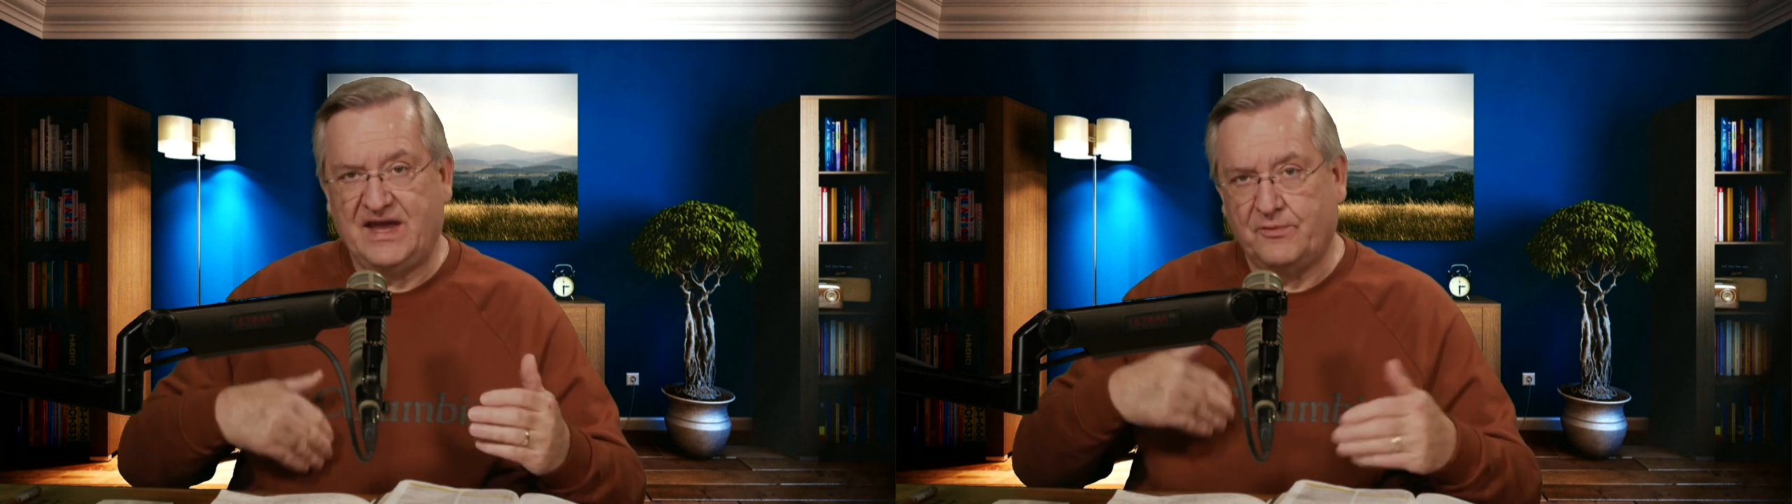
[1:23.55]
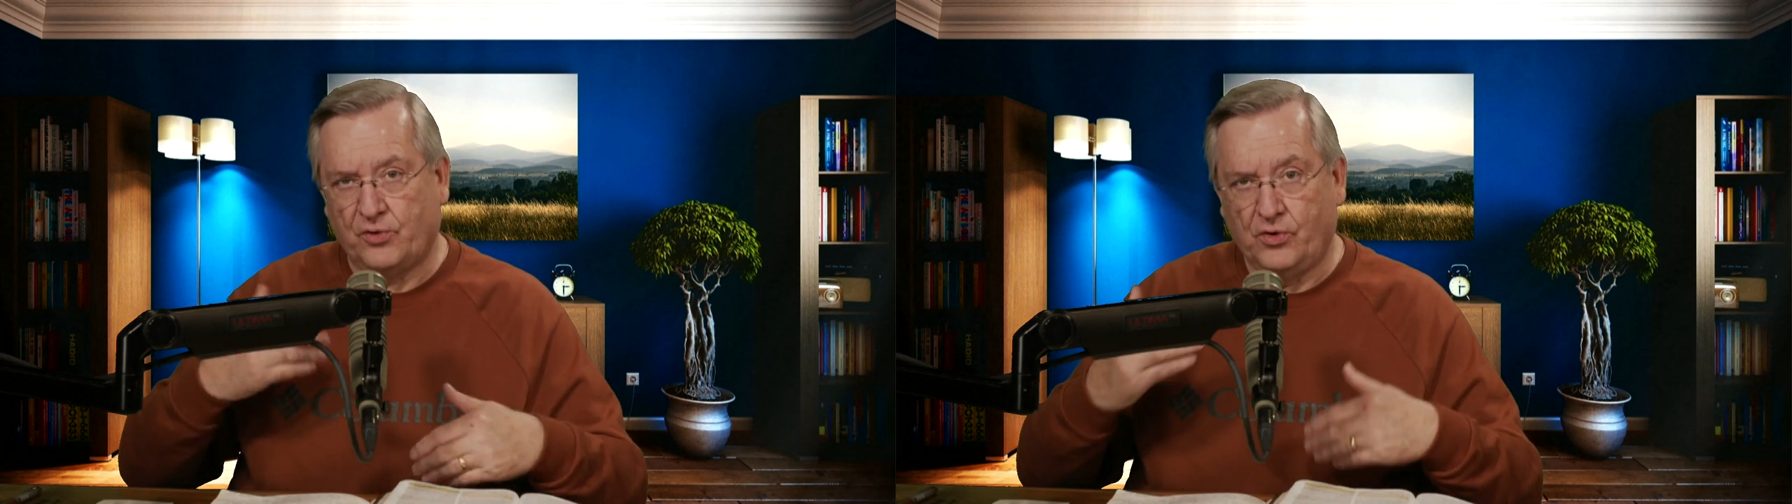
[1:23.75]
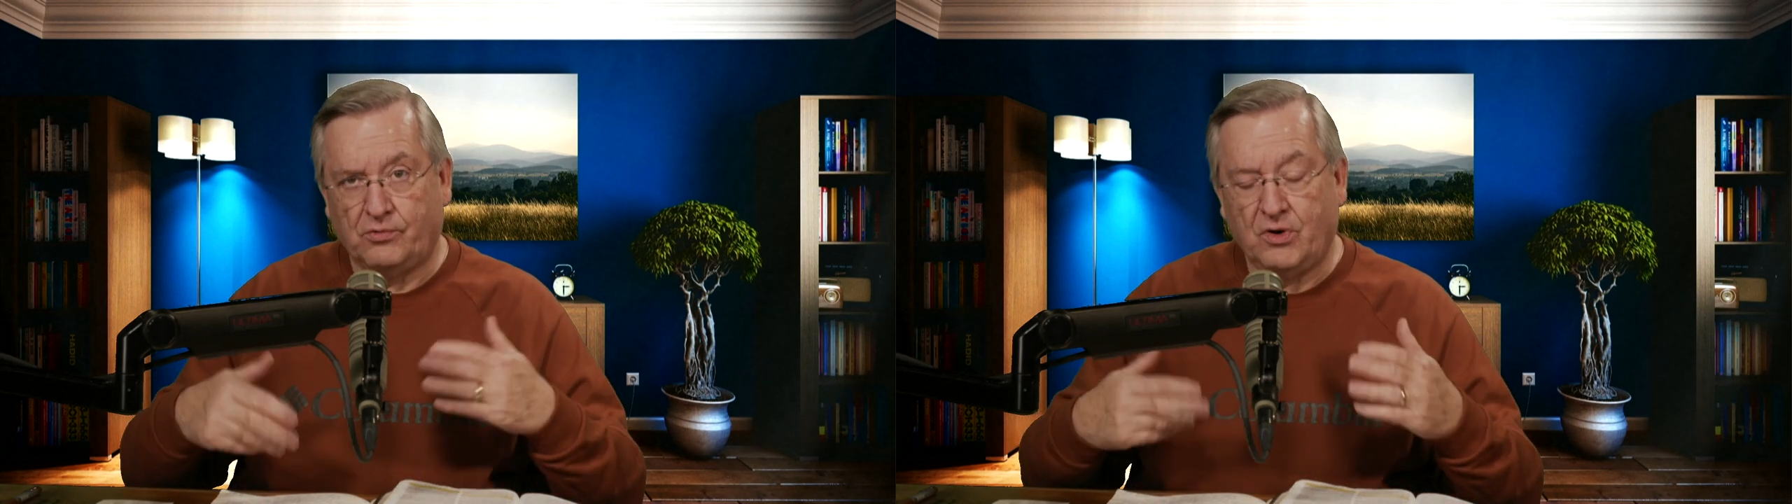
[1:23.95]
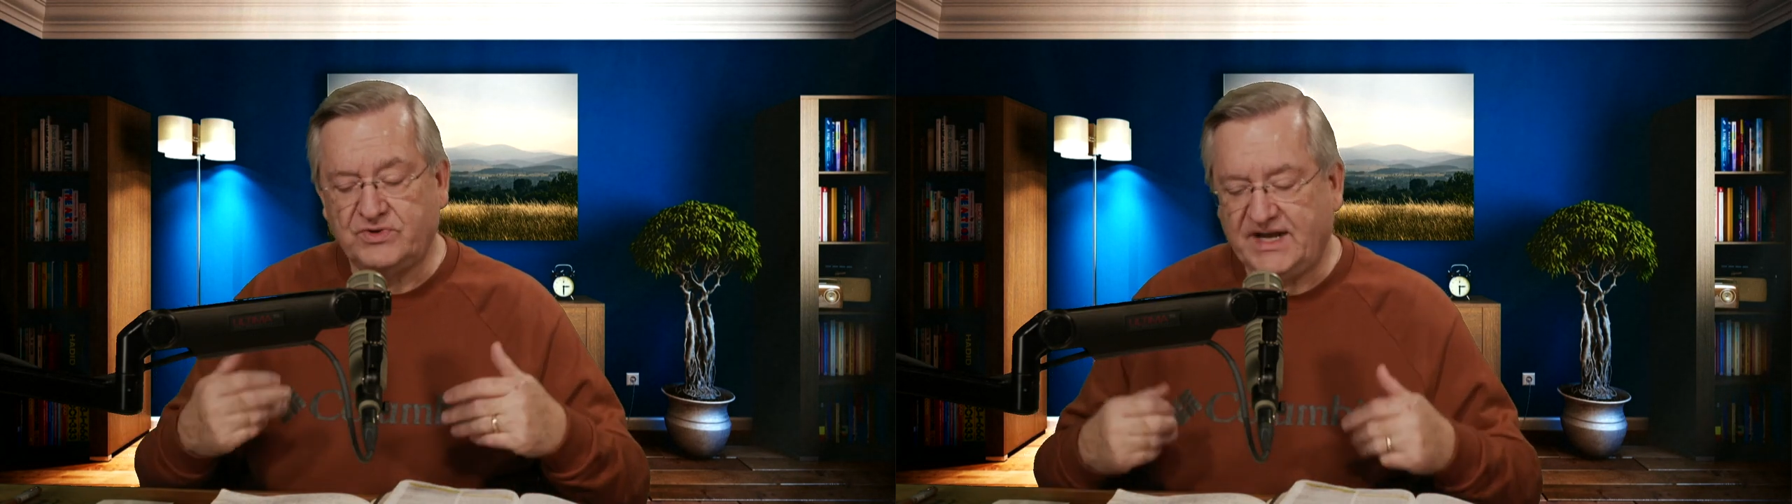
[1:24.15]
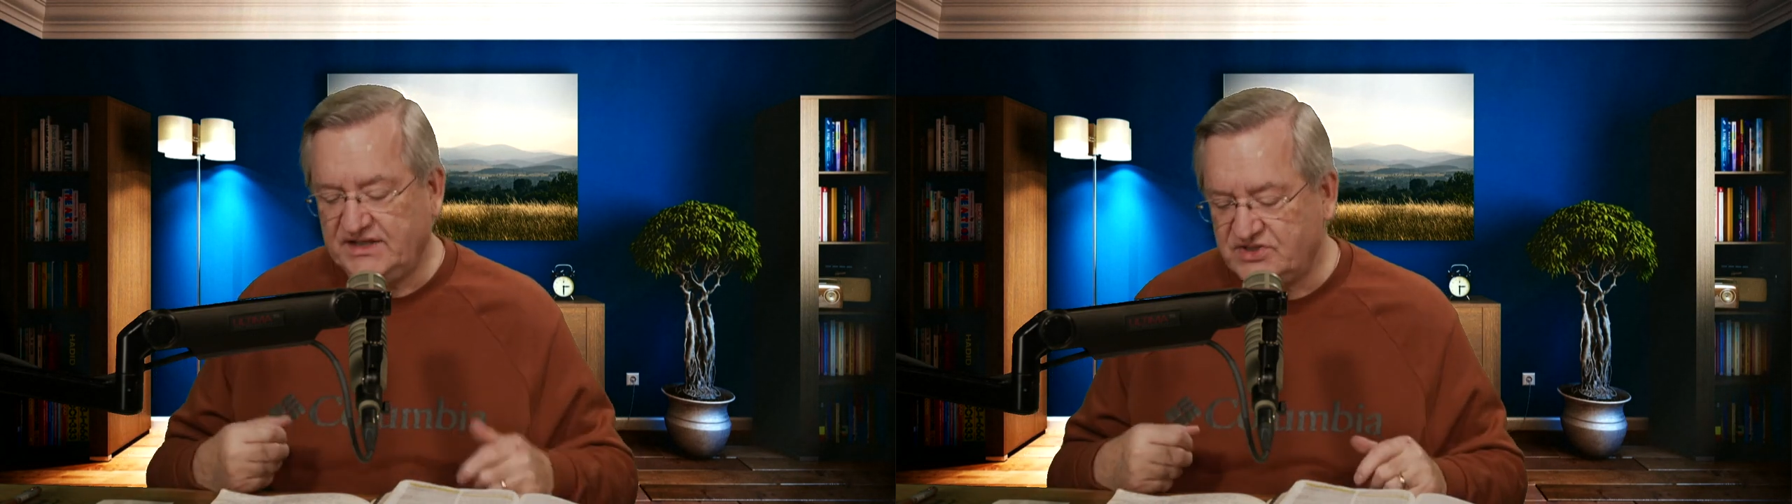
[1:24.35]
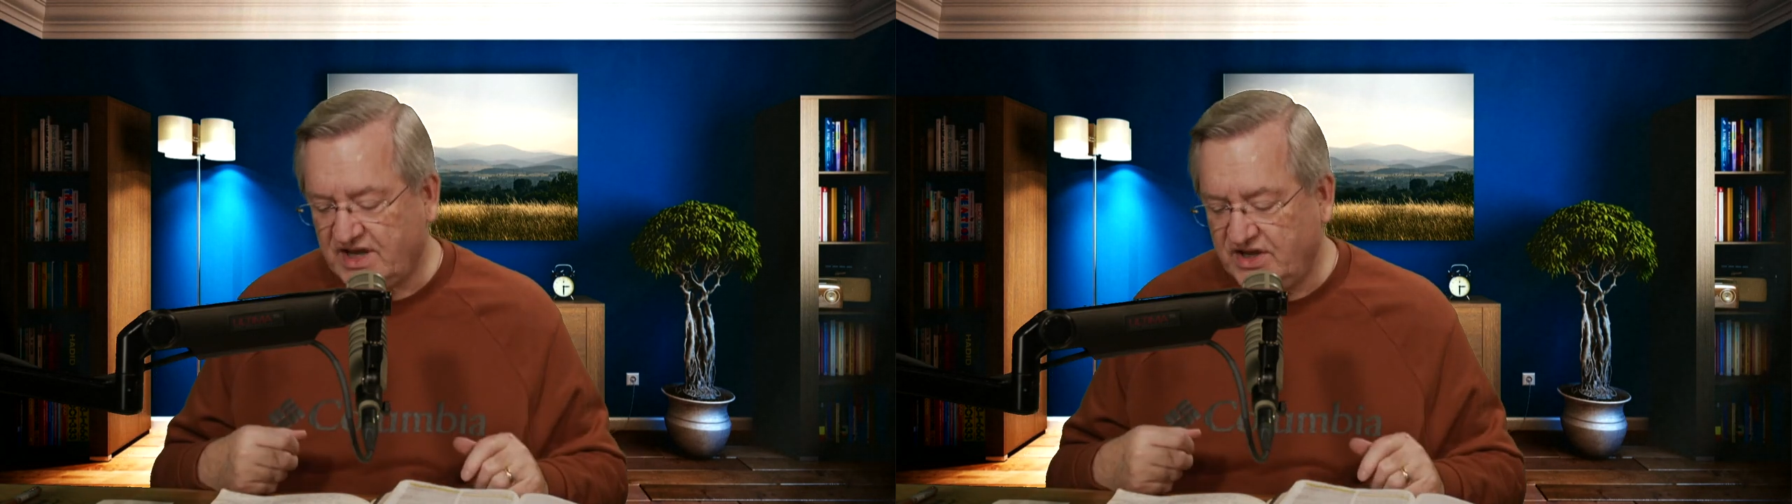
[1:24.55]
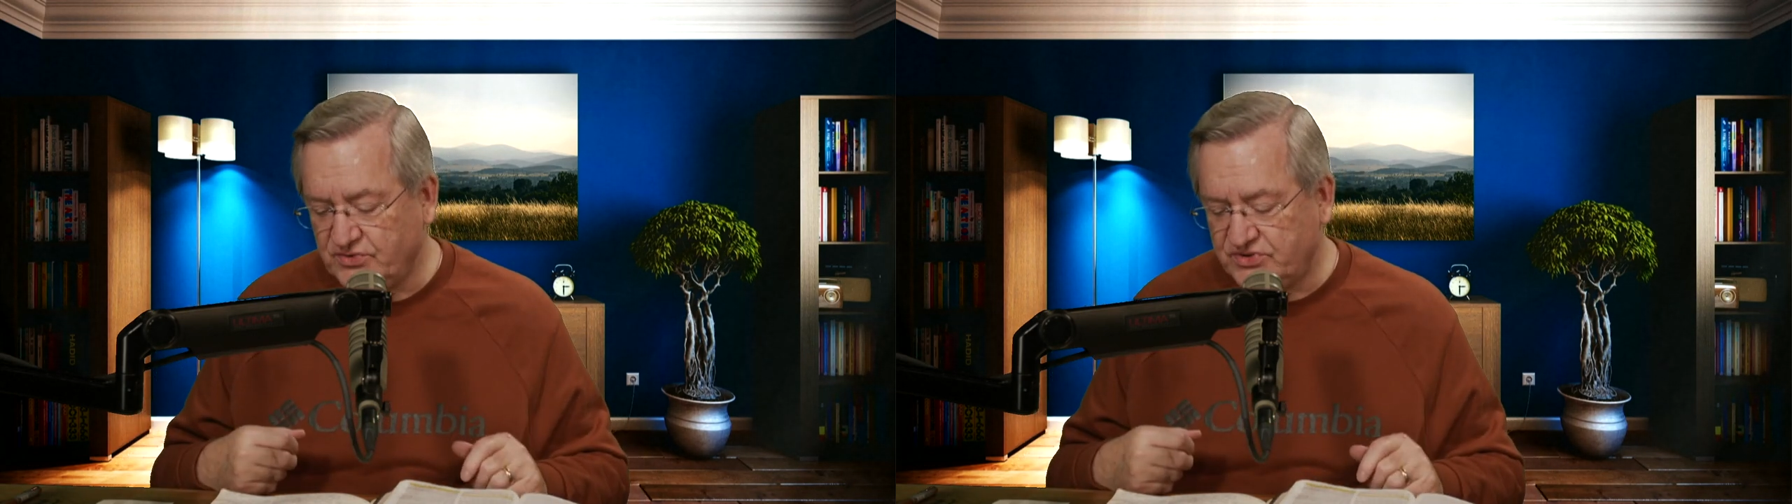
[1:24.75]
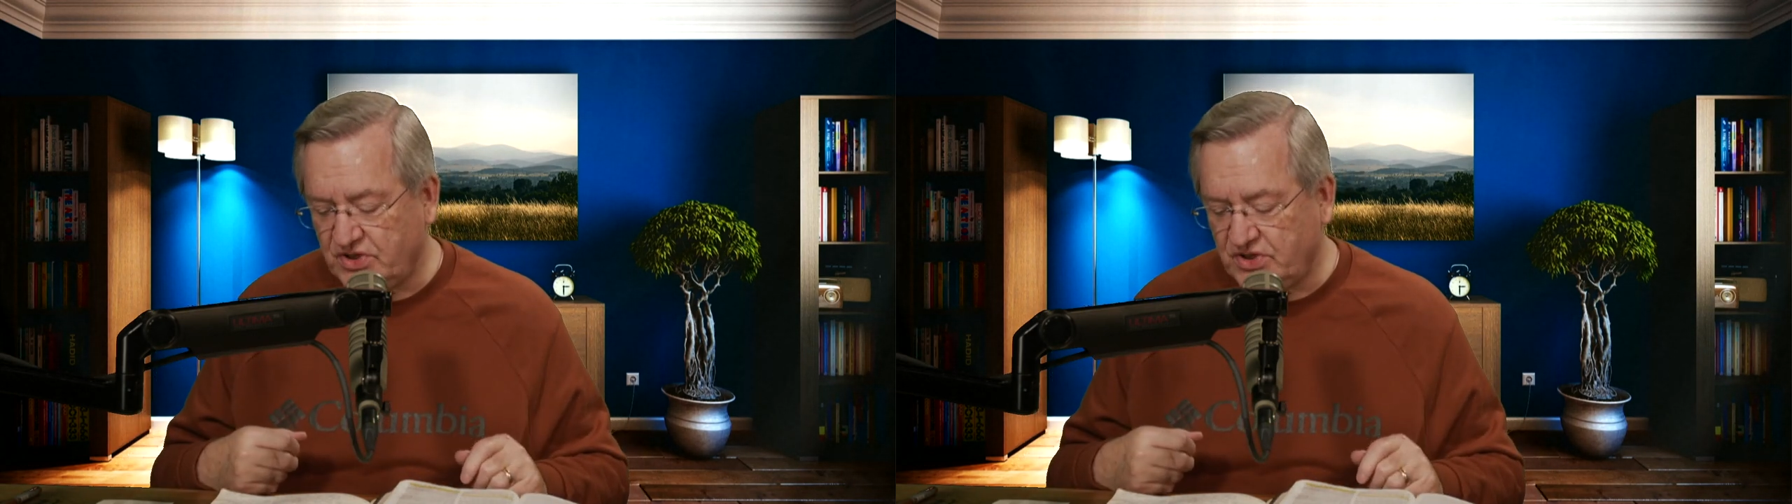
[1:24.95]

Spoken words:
They were on a rotating schedule,